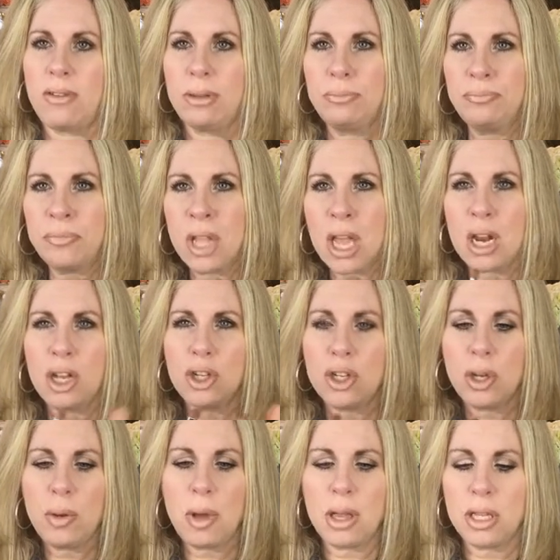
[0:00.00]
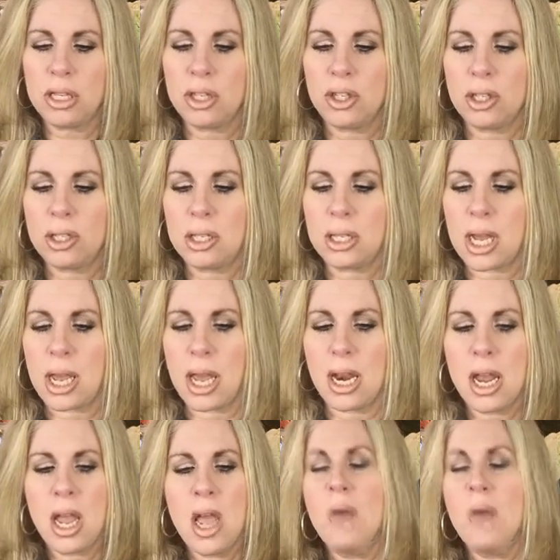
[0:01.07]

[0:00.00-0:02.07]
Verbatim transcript: and I'll show you all these in just a second